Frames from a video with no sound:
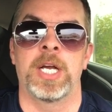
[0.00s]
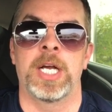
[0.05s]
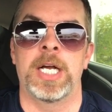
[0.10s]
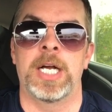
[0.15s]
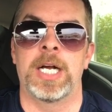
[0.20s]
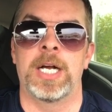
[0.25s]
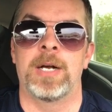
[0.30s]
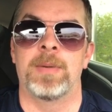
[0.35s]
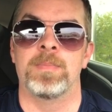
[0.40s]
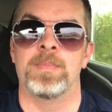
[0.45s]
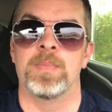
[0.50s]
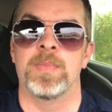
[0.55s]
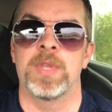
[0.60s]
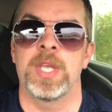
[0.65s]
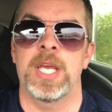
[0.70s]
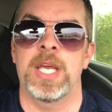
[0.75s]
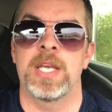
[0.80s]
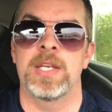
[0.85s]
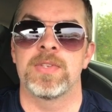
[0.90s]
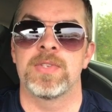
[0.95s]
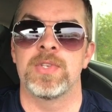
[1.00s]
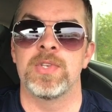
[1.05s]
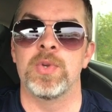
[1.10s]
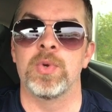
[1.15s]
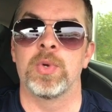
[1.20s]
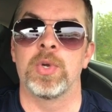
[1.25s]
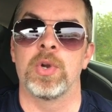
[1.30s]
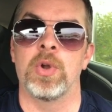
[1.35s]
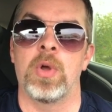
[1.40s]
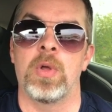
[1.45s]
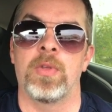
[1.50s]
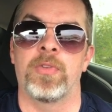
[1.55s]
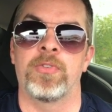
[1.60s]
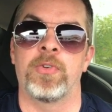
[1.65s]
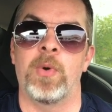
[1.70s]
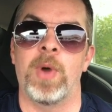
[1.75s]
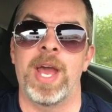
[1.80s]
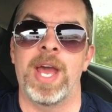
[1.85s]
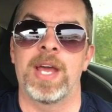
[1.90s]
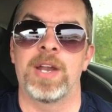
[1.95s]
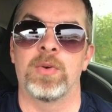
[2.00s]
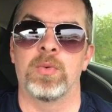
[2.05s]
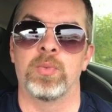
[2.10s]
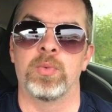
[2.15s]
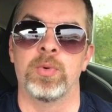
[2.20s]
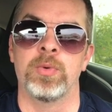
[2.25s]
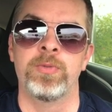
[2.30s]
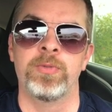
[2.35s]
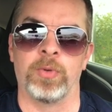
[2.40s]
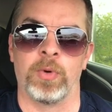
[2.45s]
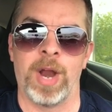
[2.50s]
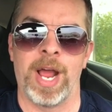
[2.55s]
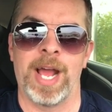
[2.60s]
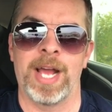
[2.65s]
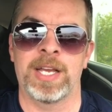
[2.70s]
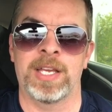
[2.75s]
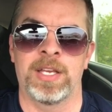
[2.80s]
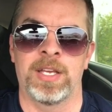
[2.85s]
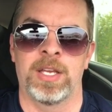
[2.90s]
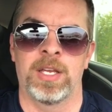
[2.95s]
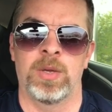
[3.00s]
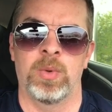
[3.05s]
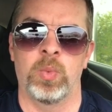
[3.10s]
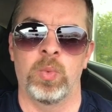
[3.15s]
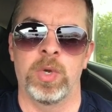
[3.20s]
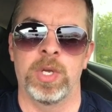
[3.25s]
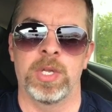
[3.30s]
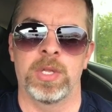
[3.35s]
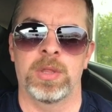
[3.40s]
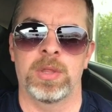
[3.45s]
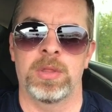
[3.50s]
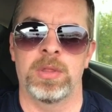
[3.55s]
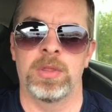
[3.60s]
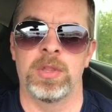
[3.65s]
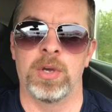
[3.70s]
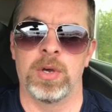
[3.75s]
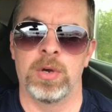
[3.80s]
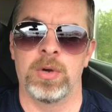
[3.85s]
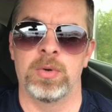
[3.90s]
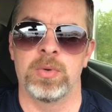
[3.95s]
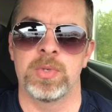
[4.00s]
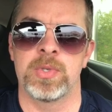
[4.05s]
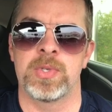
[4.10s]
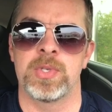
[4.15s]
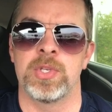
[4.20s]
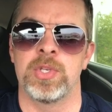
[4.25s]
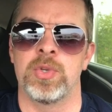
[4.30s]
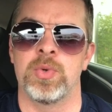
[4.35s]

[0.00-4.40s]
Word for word: um, as you can also add a roof rack with those.